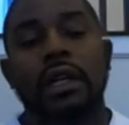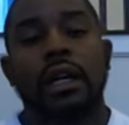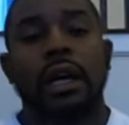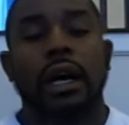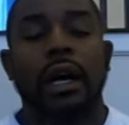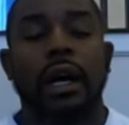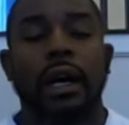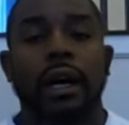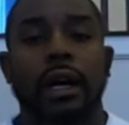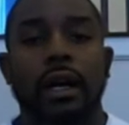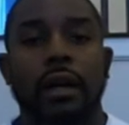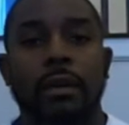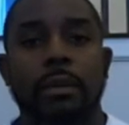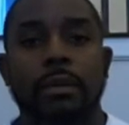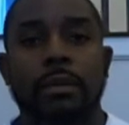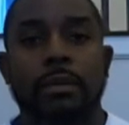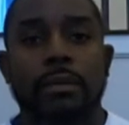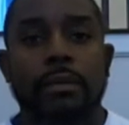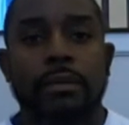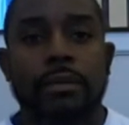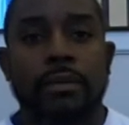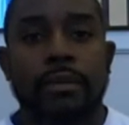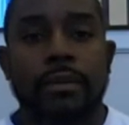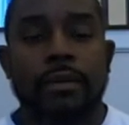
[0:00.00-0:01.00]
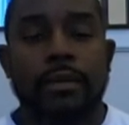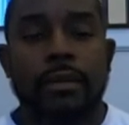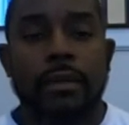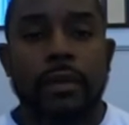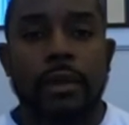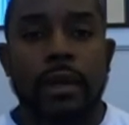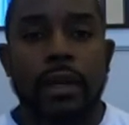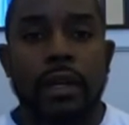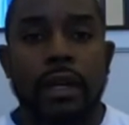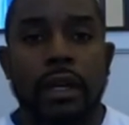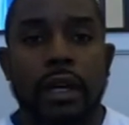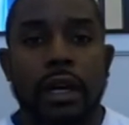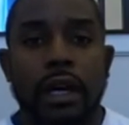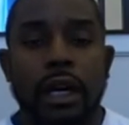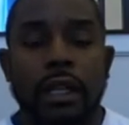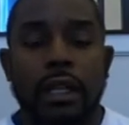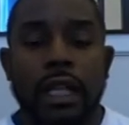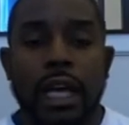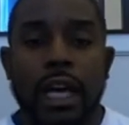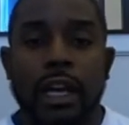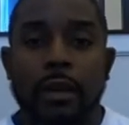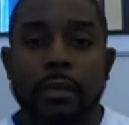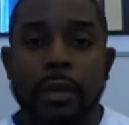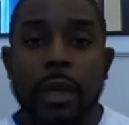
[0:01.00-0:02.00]
A
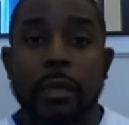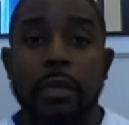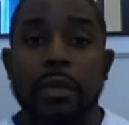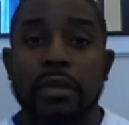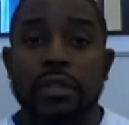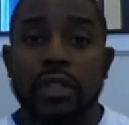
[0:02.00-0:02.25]
lot of people